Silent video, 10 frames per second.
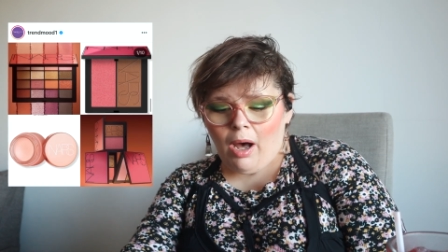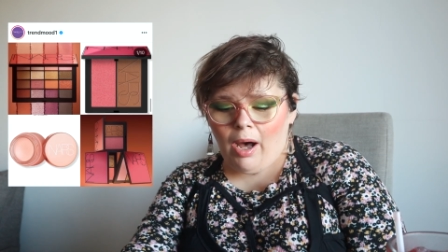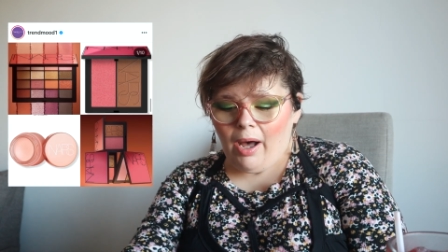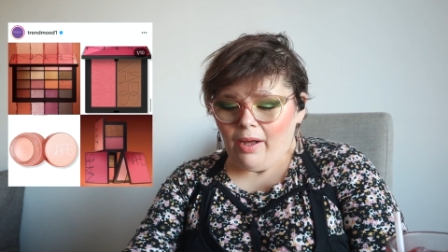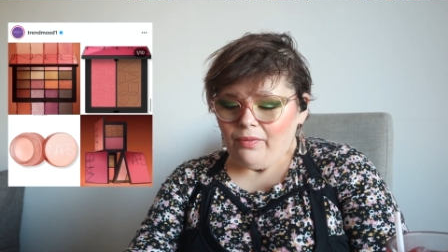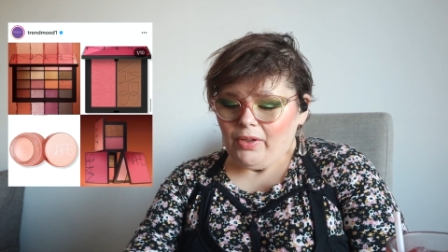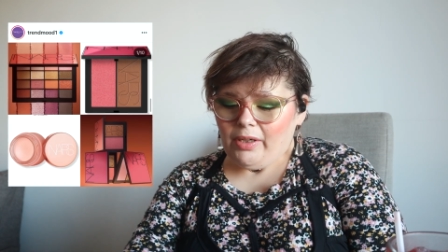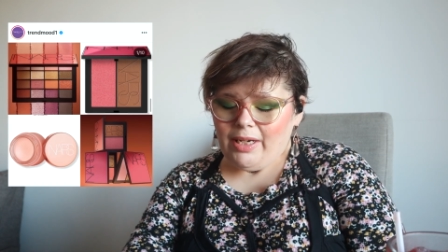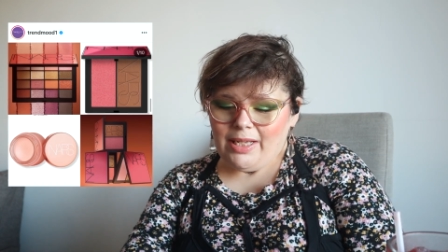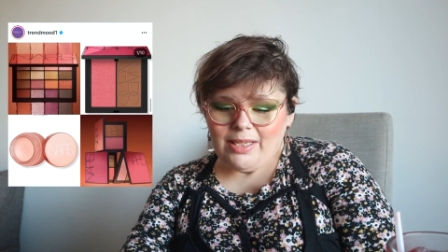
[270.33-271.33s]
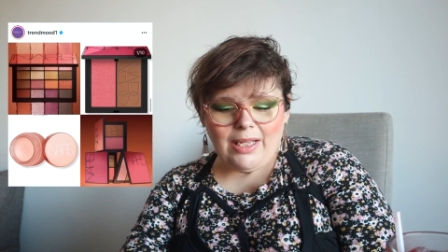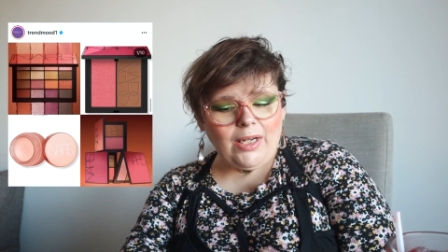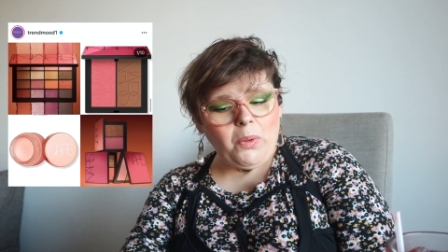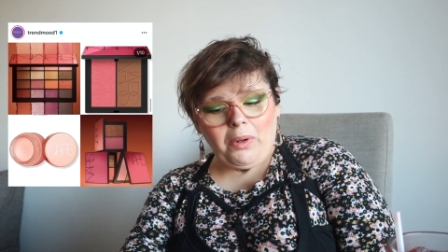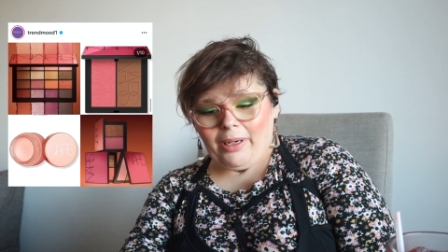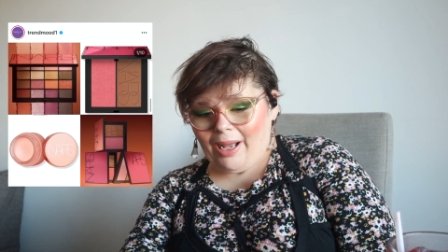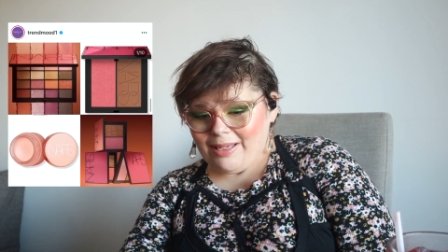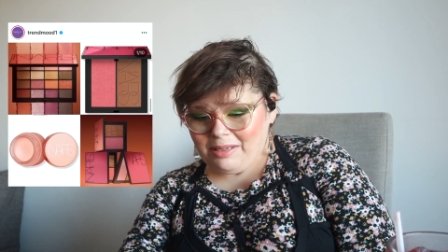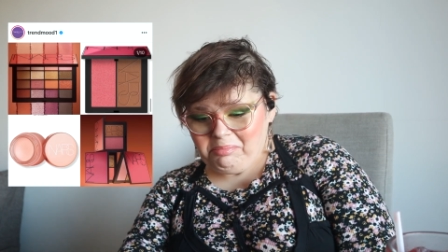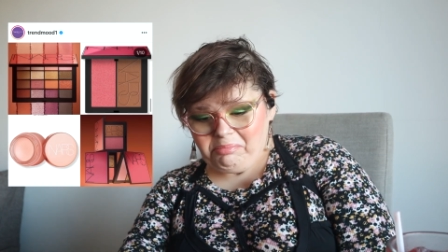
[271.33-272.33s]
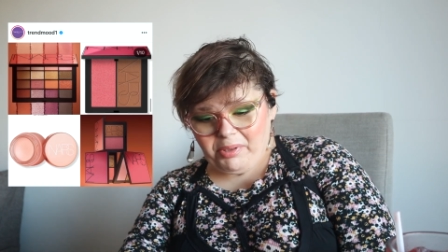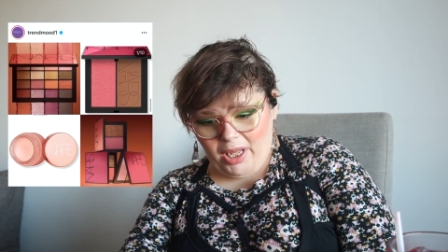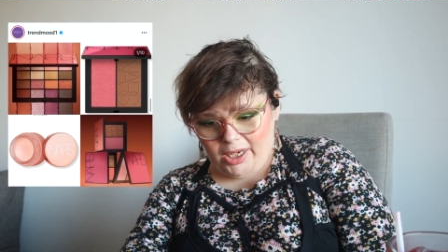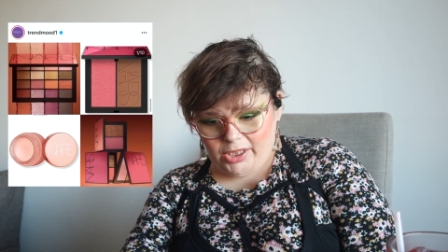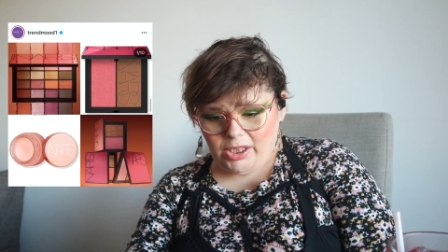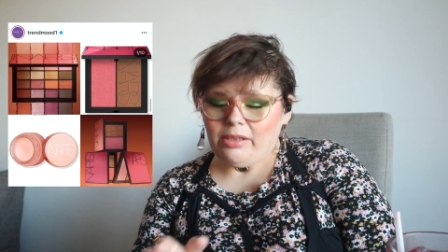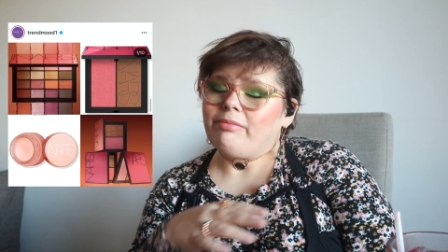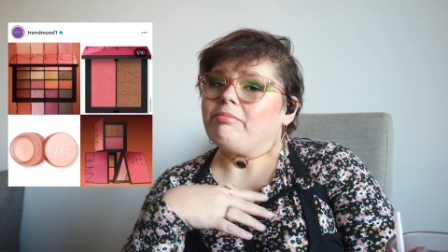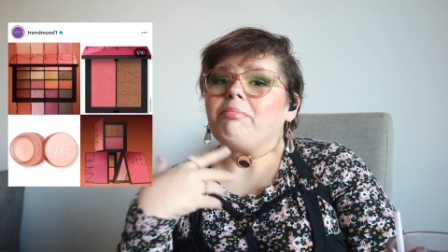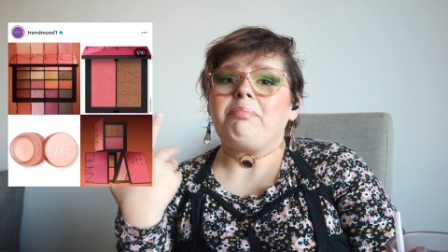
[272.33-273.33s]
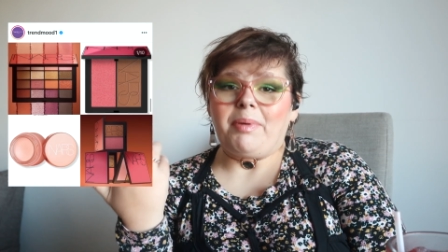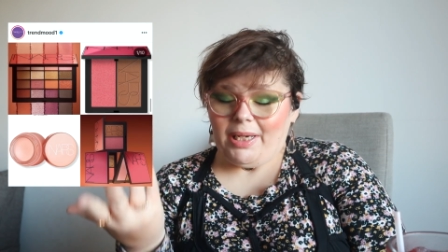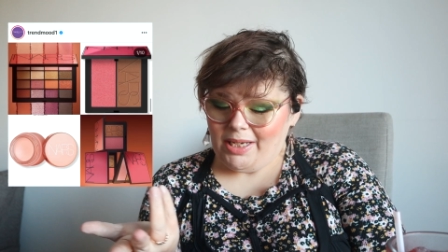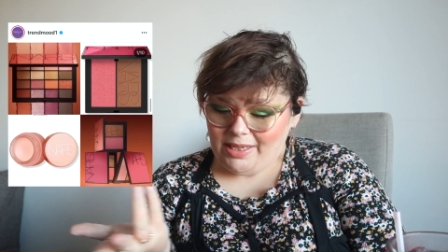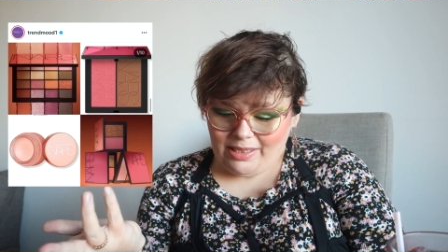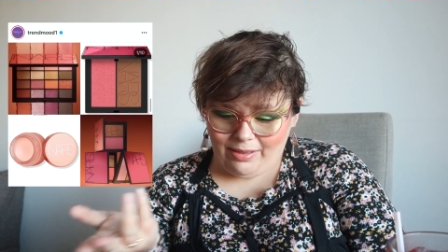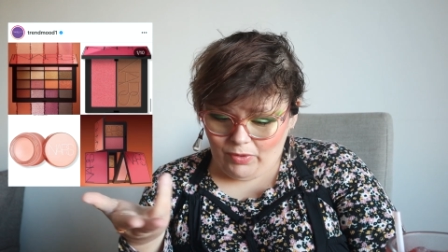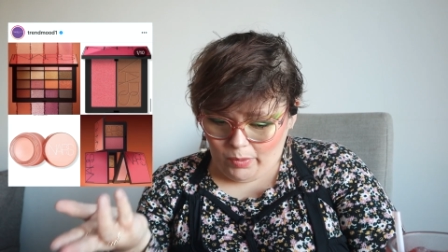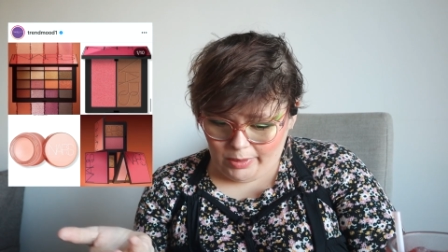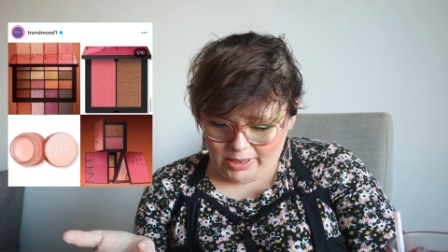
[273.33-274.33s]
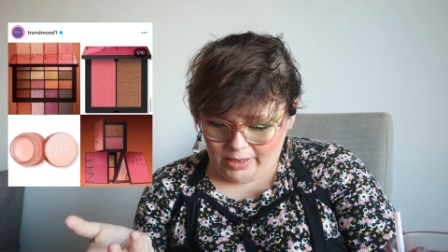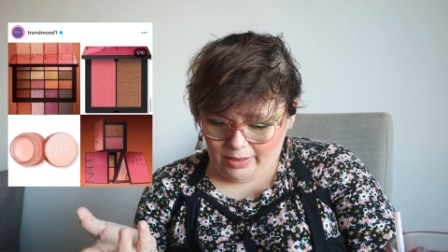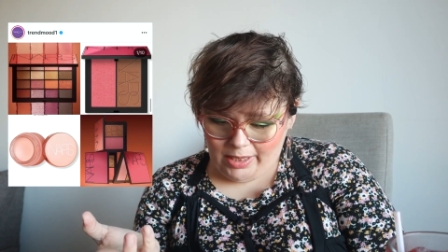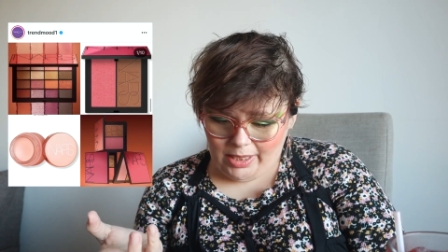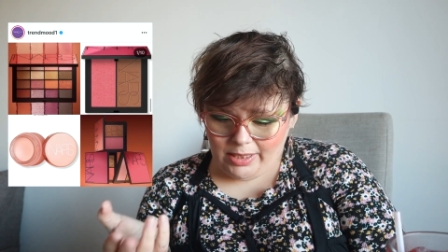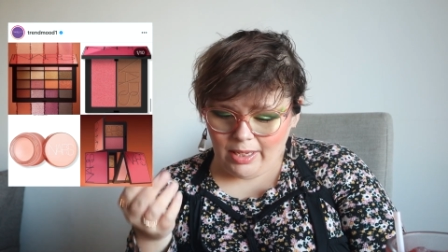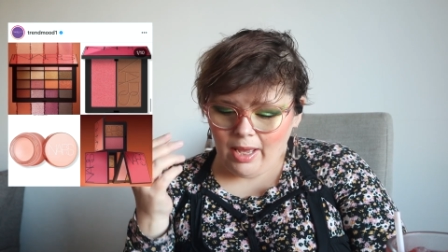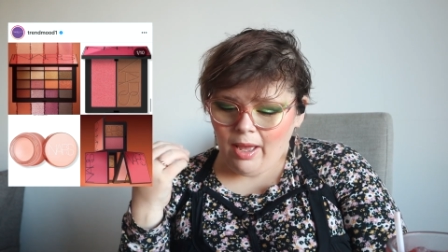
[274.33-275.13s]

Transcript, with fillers: Uh, there is an Orgasm blush, because of course there is.